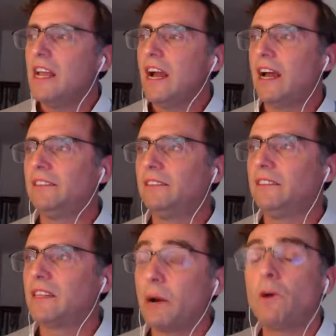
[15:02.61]

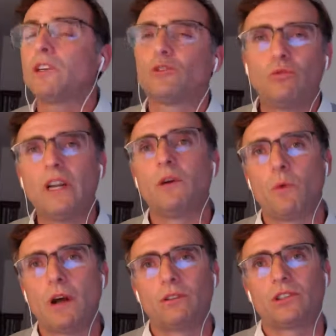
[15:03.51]
And that works really
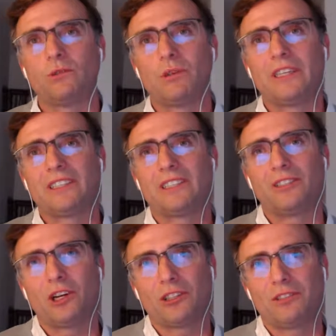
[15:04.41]
well. So it's
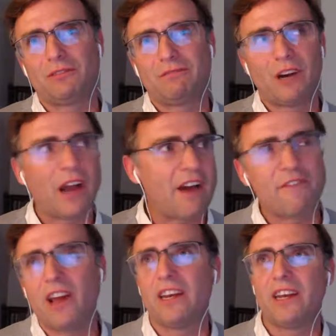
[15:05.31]
not I have
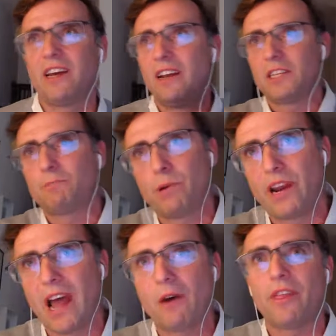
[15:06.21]
an idea. Let's put
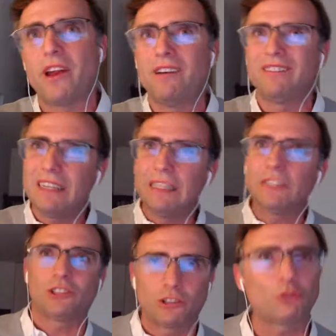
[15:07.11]
it out there. No,
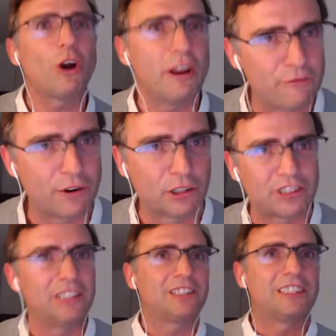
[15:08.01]
let's try it first.
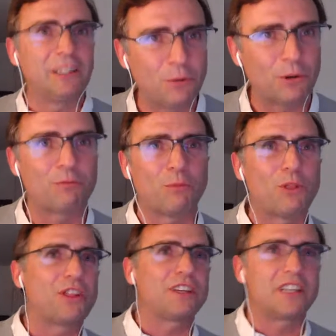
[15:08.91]
Let's see what
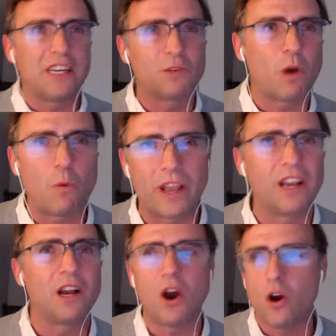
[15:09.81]
this is, where we
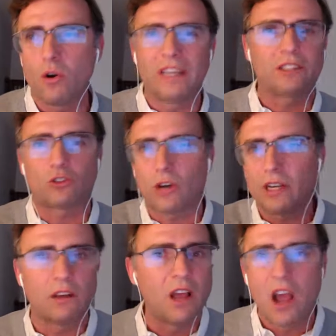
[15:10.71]
can go. Let's
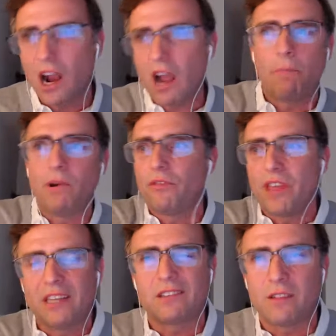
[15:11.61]
try a couple of
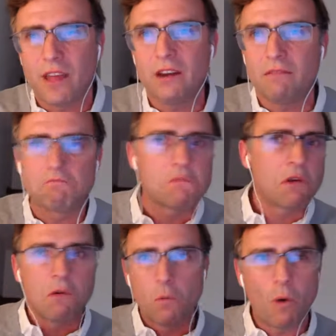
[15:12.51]
things, and then
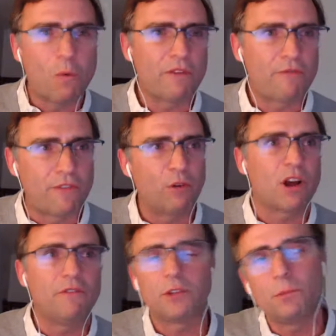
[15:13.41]
what we feel
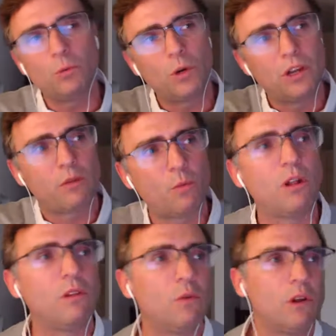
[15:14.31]
comfortable with,
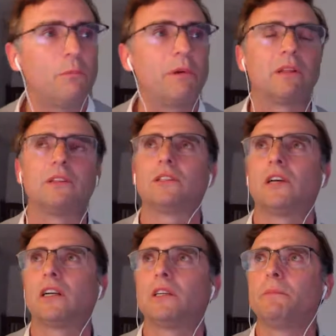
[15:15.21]
we'll build a
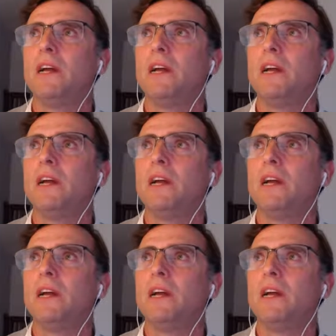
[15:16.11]
startup.